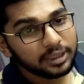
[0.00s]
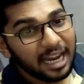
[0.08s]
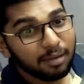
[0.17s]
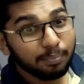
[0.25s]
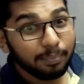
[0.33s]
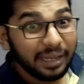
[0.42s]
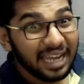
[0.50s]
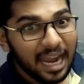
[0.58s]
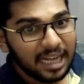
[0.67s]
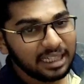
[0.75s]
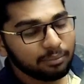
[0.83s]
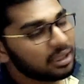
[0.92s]
and pig
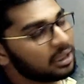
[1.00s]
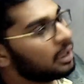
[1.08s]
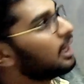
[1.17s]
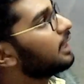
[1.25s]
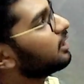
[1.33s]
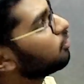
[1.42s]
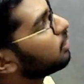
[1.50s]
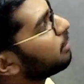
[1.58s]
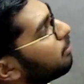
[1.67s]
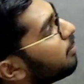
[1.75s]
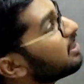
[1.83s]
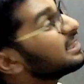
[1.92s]
animal, like that you
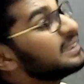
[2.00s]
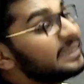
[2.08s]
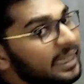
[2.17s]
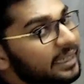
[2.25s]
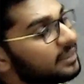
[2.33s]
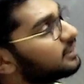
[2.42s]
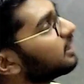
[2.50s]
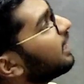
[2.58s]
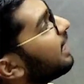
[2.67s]
remember 6,